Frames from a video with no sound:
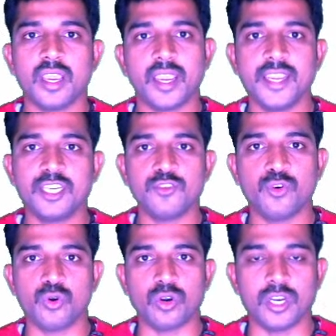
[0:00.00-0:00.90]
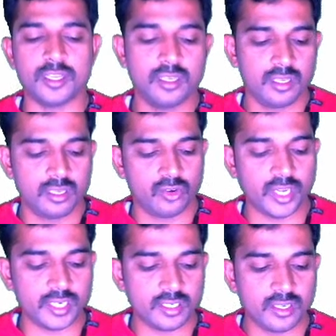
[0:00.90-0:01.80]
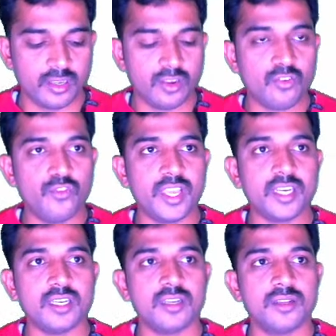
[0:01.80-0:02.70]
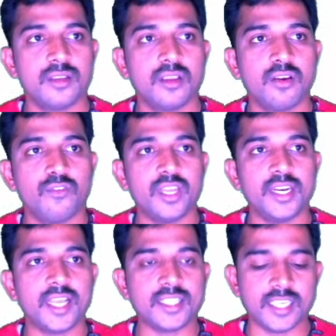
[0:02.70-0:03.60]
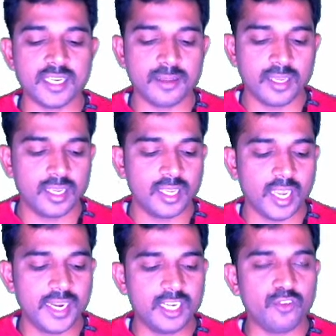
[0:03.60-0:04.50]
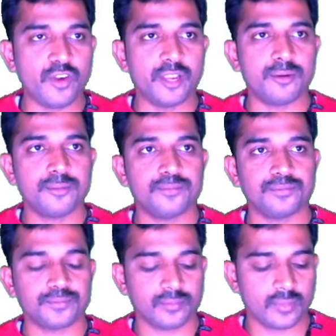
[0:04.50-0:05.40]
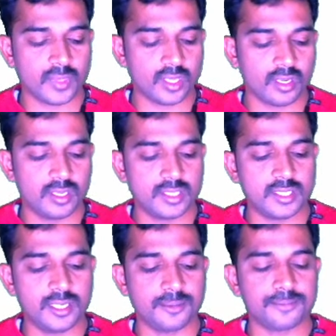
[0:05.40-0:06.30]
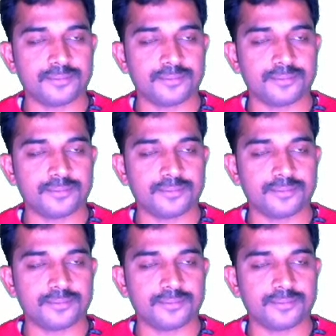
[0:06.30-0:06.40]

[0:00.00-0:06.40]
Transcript: 84 only, right? When it has a 85, see,